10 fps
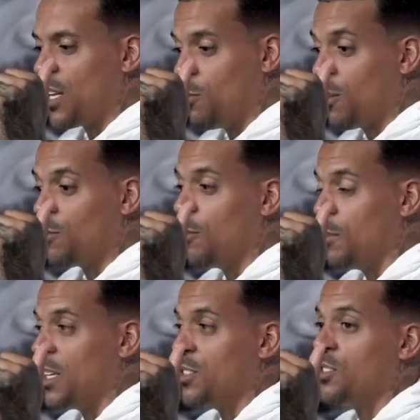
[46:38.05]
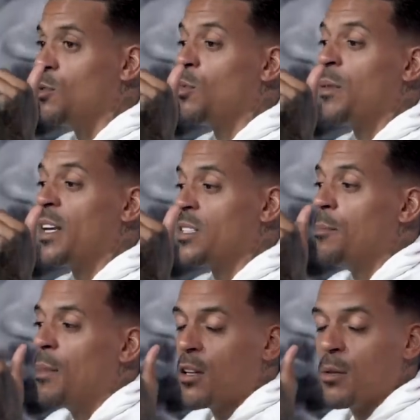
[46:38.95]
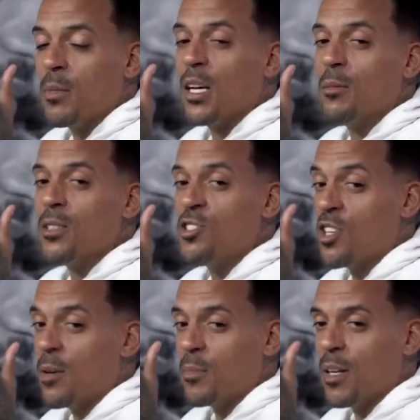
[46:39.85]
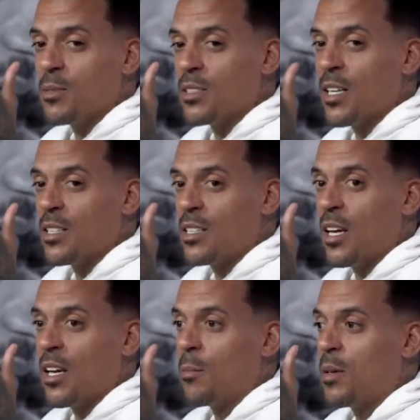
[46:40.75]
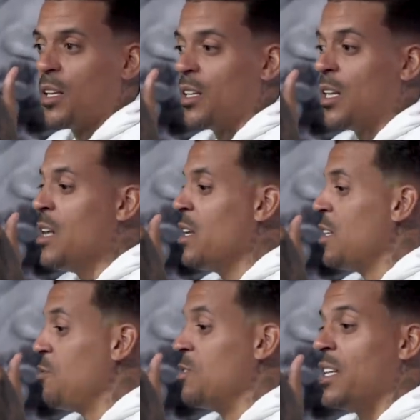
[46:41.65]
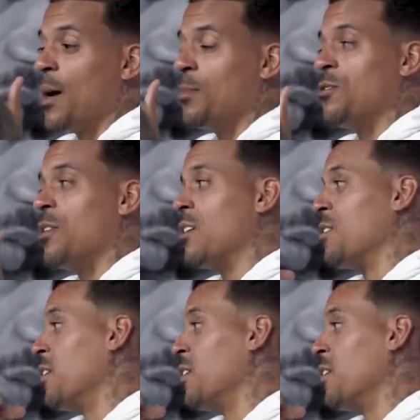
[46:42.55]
he went from being Superman to barely being able to jump, and I'm just like, damn. And you just happen to do that